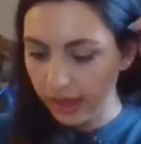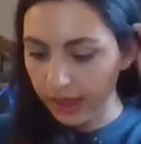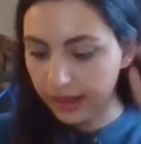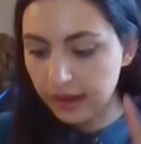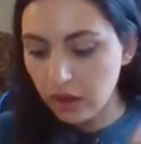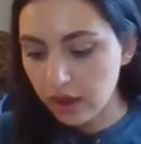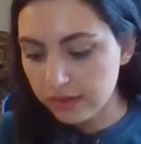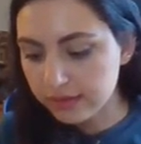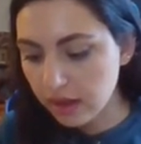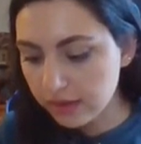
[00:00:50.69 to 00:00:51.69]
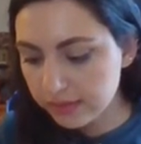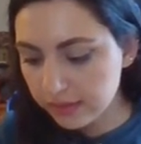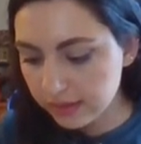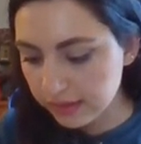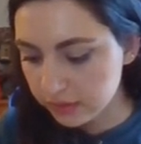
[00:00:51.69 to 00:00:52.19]
In an
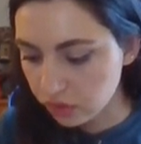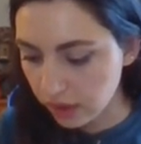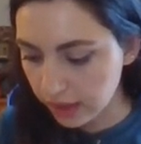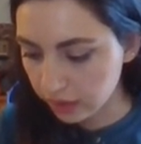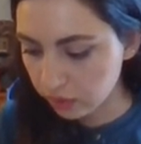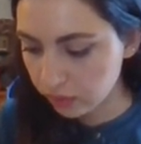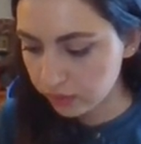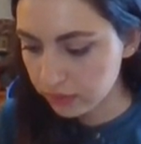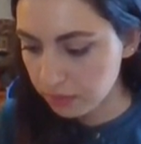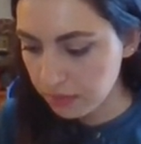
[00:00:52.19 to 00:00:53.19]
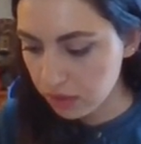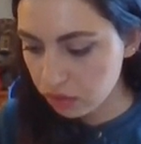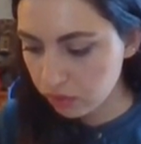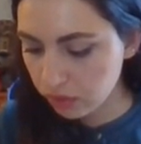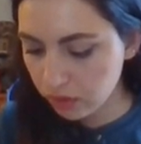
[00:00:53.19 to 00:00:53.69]
isosceles triangle, the
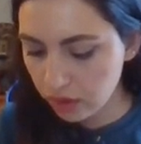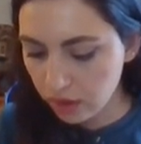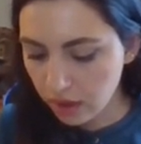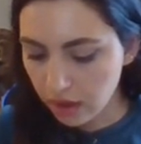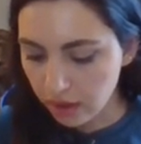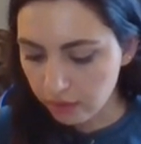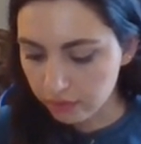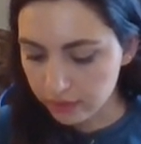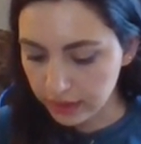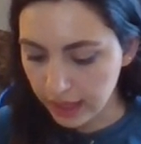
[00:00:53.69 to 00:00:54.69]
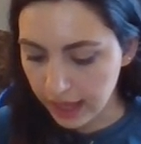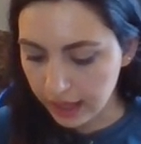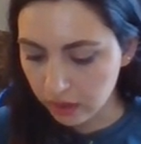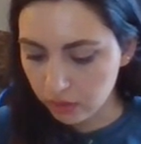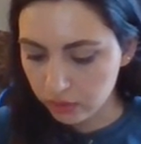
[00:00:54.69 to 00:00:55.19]
measure of the
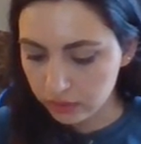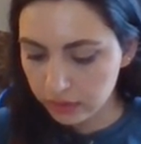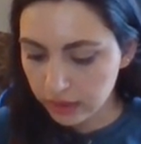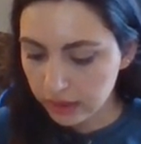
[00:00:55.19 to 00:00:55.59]
angles